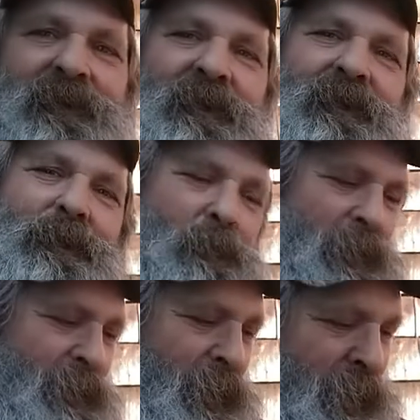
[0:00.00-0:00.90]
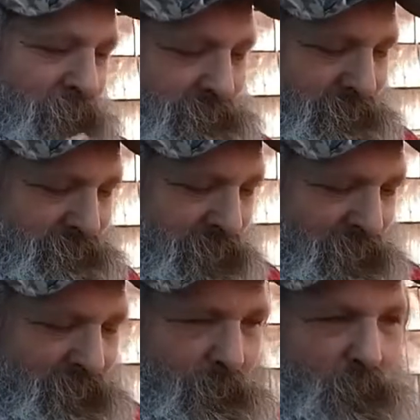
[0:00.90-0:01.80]
Anyway, just a
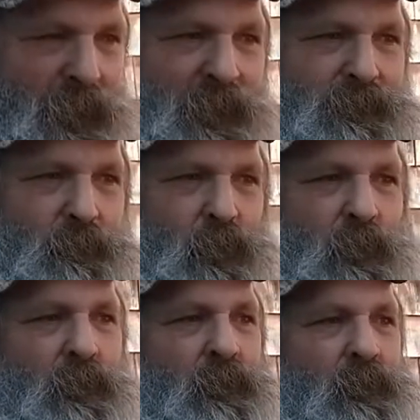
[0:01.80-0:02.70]
second, I'm going to add some more